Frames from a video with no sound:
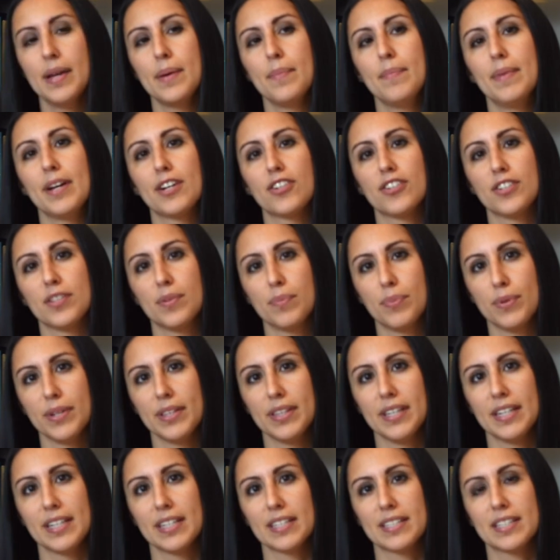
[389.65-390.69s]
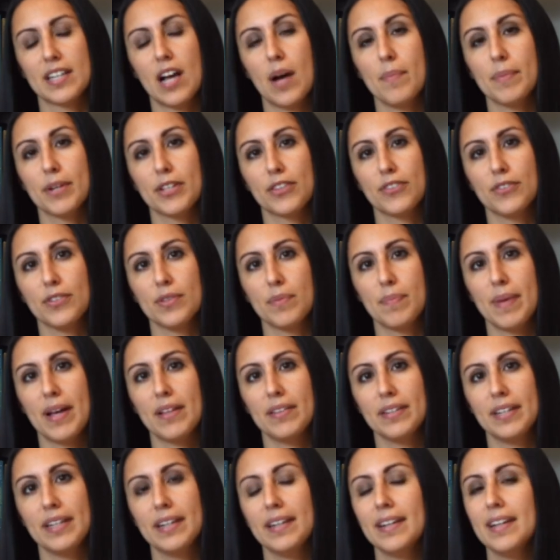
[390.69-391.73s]
make sure the breathing's coming through the
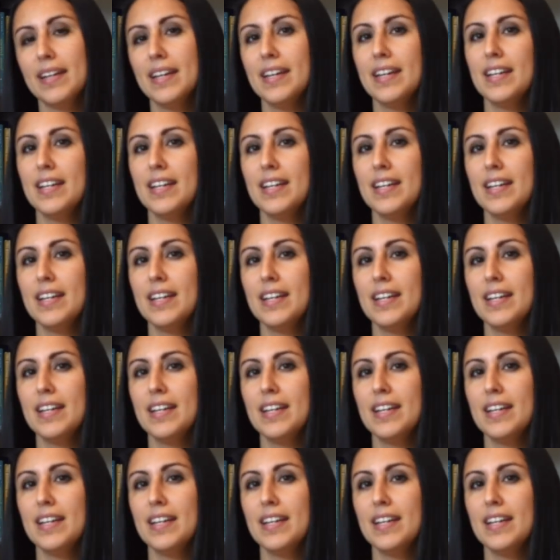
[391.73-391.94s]
belly.